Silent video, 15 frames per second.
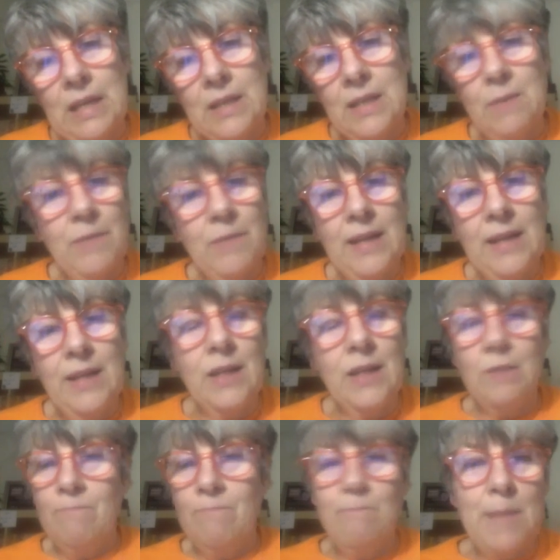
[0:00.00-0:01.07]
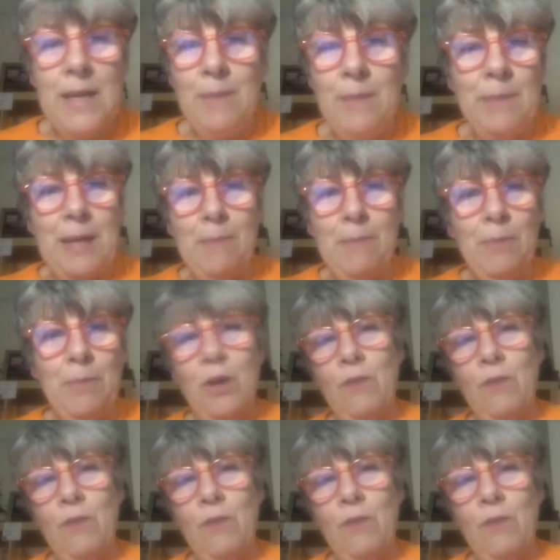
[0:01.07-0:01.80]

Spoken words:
something that many people have